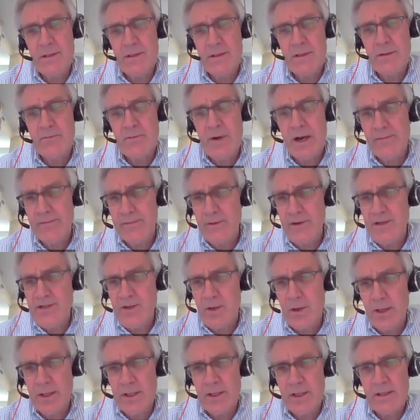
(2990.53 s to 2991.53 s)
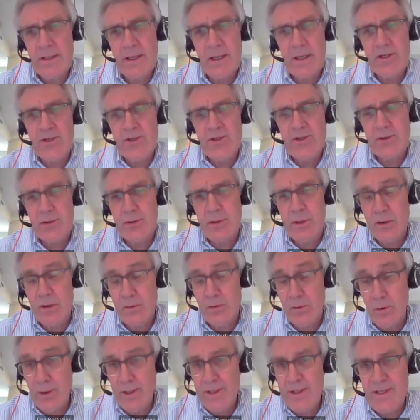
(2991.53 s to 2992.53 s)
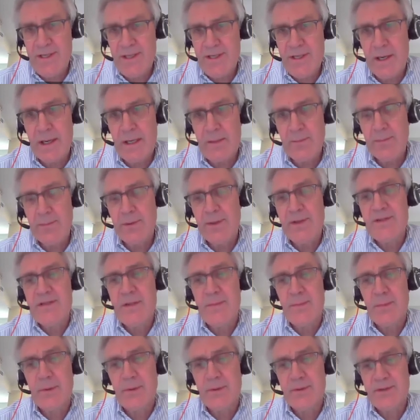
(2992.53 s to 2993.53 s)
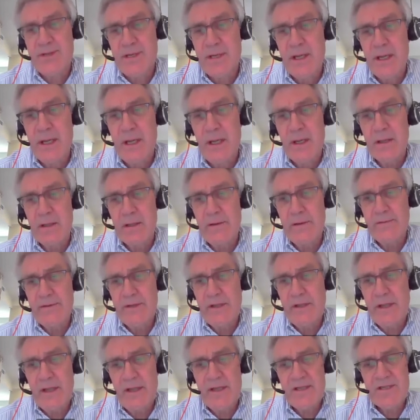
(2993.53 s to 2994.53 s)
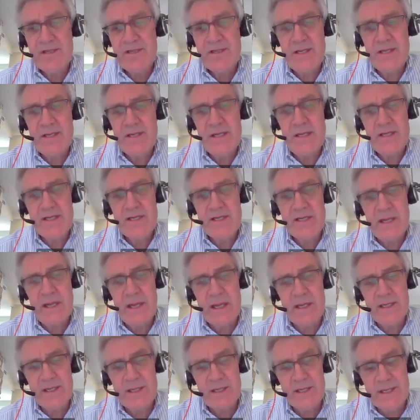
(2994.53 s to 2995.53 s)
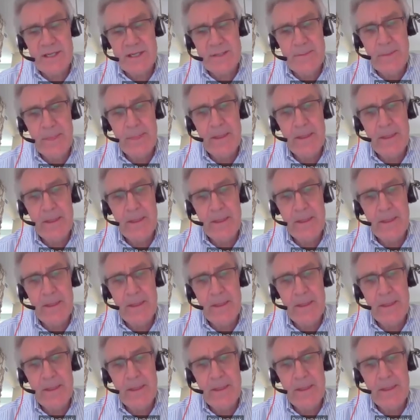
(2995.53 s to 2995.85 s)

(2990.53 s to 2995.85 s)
the reference architecture or, or design principles of today's DCSs,